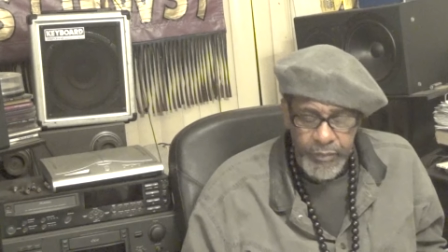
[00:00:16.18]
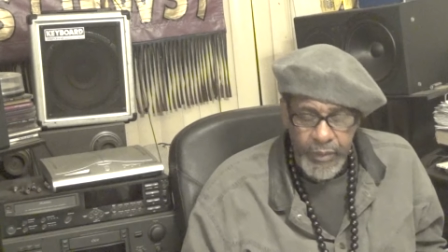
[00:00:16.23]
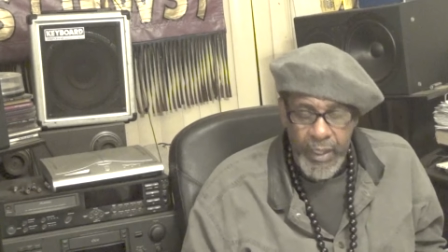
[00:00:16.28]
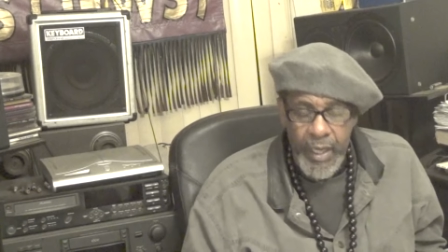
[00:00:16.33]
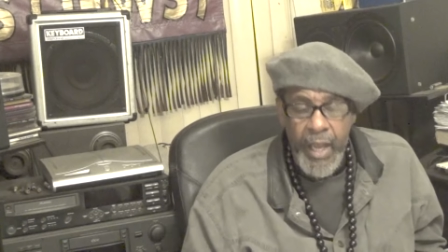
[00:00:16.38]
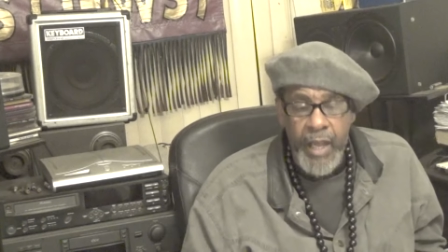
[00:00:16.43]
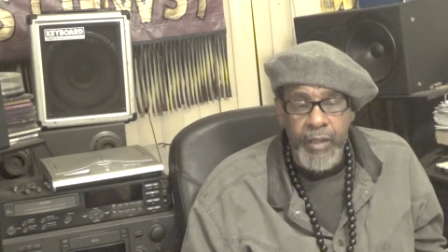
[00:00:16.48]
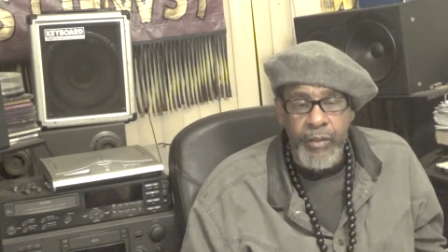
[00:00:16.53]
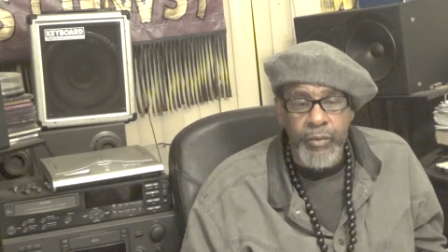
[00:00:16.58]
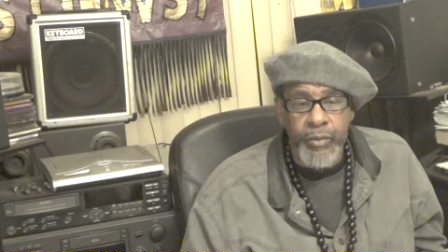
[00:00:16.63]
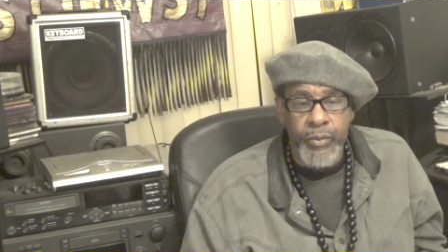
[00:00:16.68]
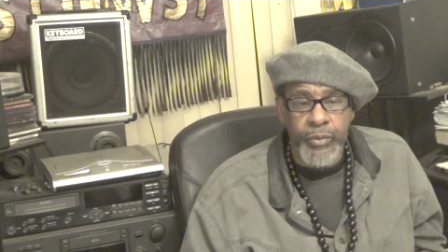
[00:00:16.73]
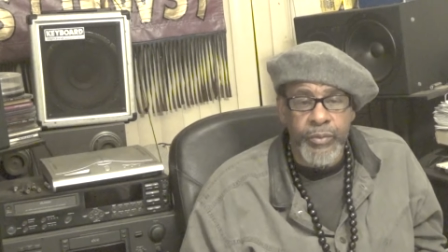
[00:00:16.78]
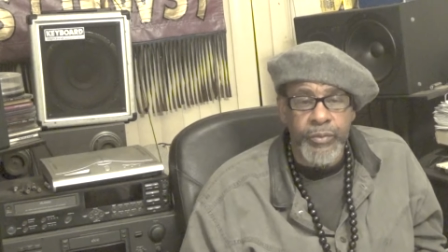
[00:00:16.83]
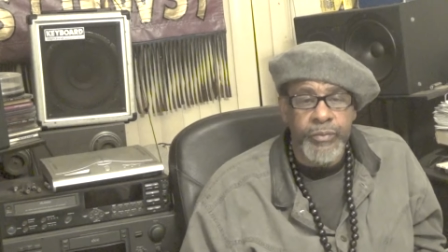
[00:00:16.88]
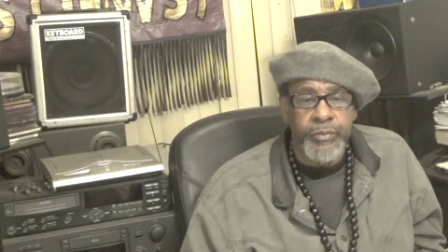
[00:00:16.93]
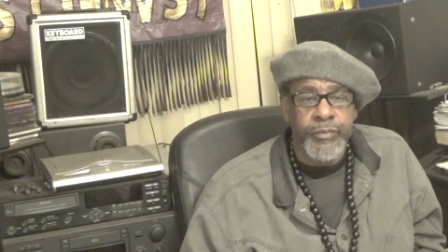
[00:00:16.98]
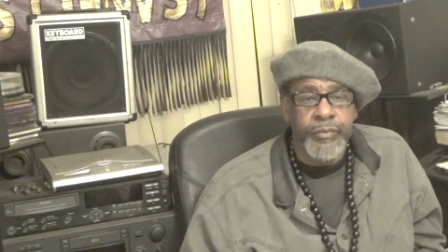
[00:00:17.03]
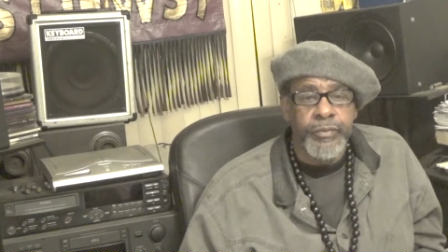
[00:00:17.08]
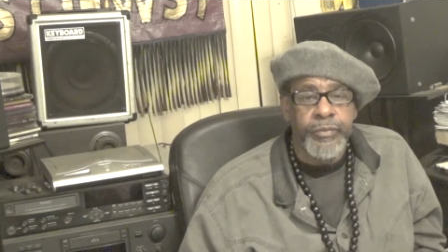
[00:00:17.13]
that I grew.
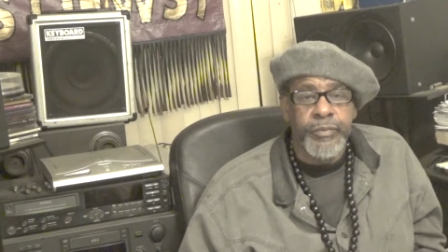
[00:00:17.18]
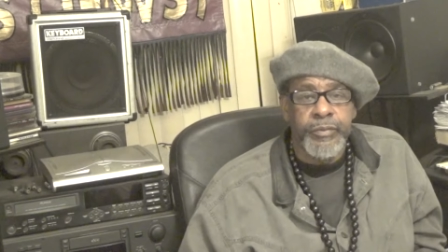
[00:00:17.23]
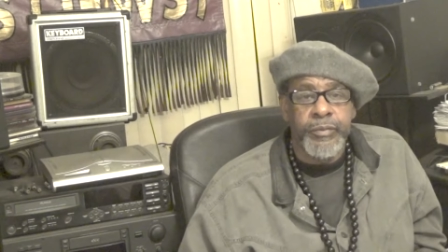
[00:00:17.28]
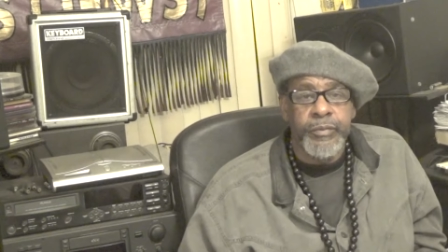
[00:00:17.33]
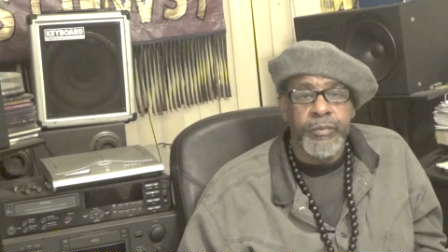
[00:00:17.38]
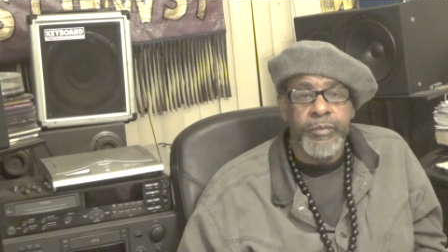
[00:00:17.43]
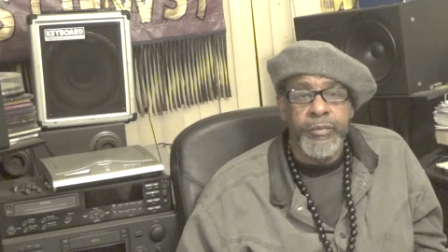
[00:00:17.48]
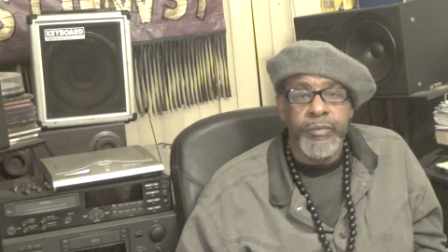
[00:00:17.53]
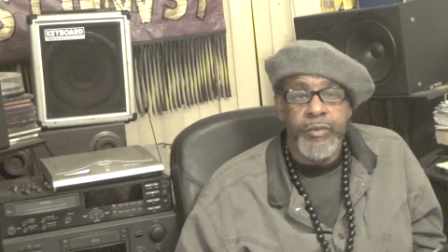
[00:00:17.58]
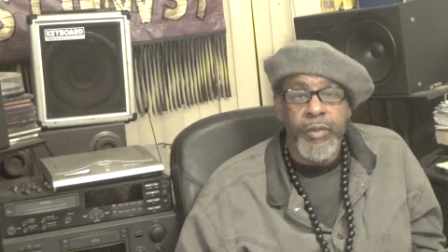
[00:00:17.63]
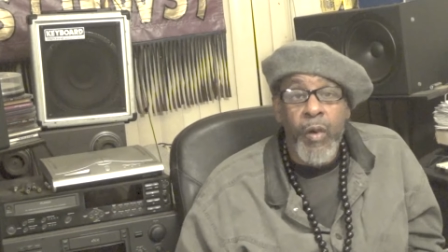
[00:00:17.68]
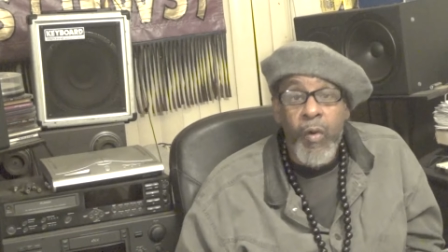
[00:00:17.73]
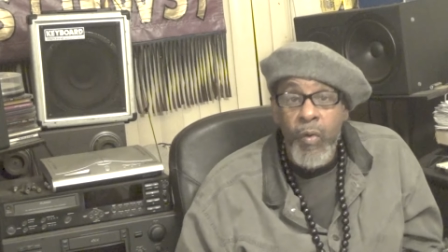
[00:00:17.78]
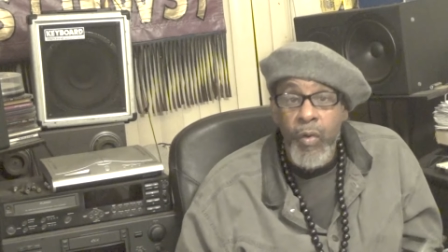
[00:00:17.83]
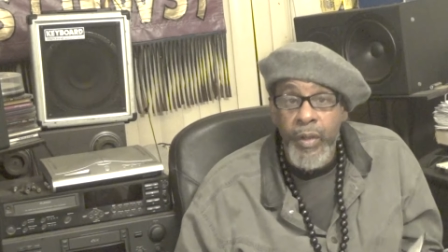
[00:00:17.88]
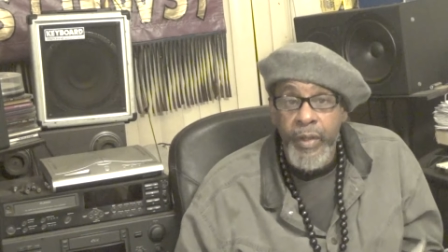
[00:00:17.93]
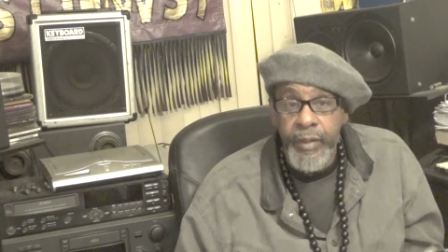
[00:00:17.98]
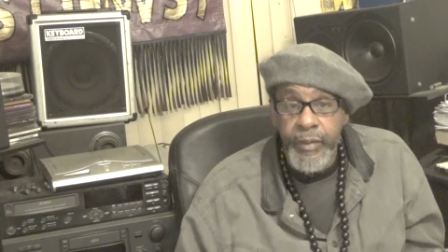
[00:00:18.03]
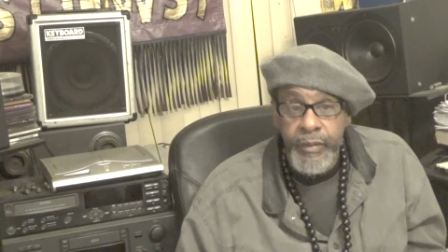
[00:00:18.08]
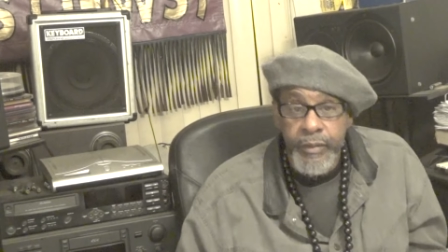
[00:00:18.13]

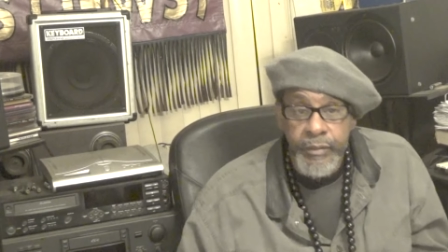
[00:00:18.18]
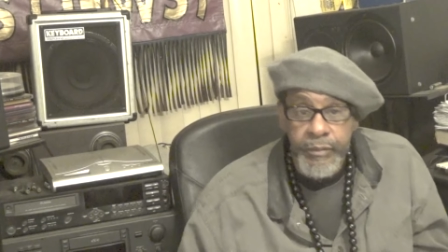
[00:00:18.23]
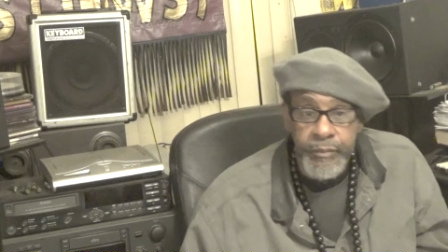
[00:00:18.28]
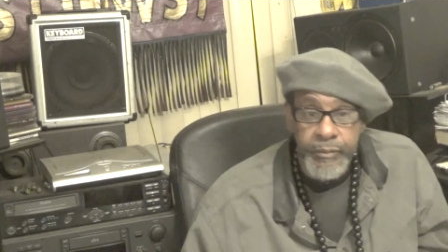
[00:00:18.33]
Knowing